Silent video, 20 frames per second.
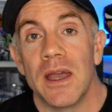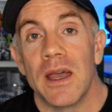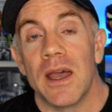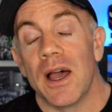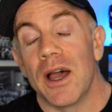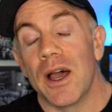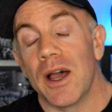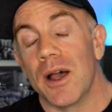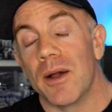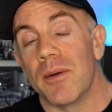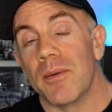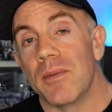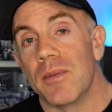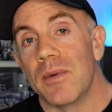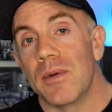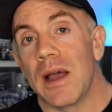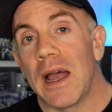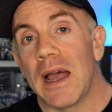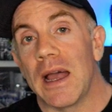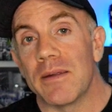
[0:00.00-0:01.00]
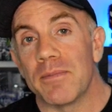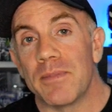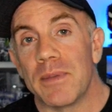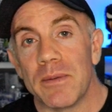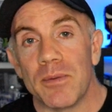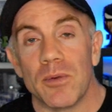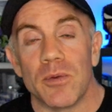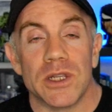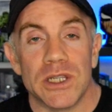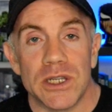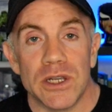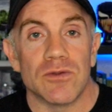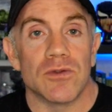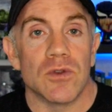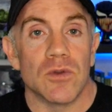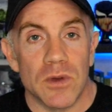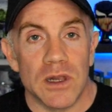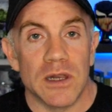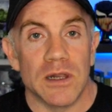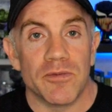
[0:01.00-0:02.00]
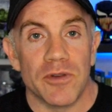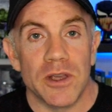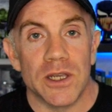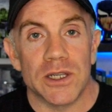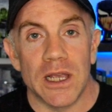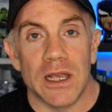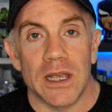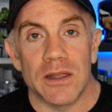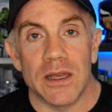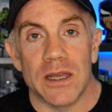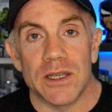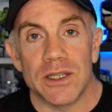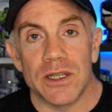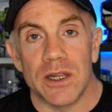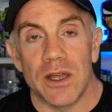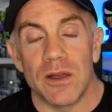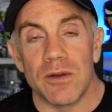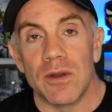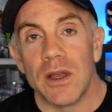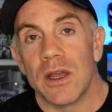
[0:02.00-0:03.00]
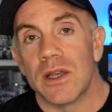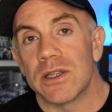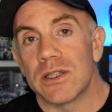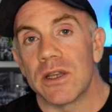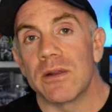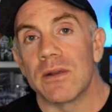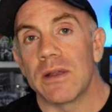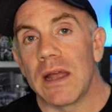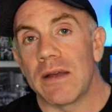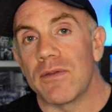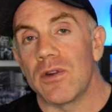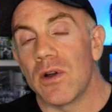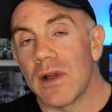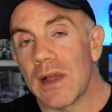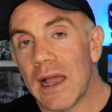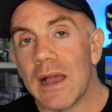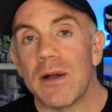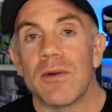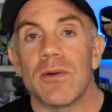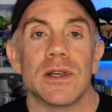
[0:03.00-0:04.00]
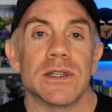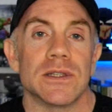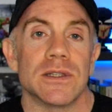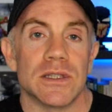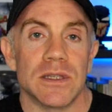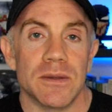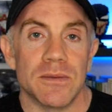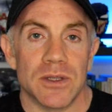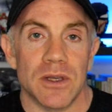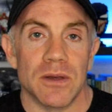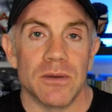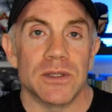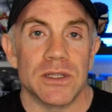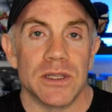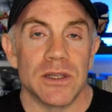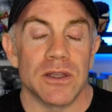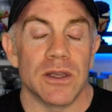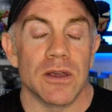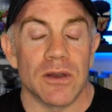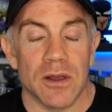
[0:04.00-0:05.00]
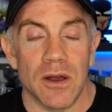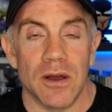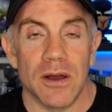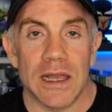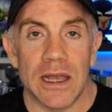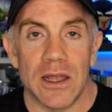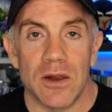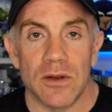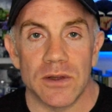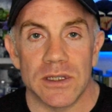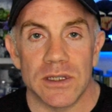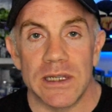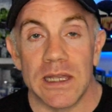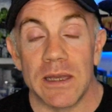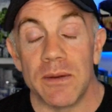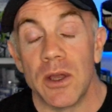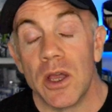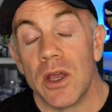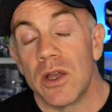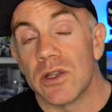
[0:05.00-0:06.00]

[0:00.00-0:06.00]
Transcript: Um, and people with children will appreciate this. You know, certainly have long hours and sometimes you, you can't get a long sleep.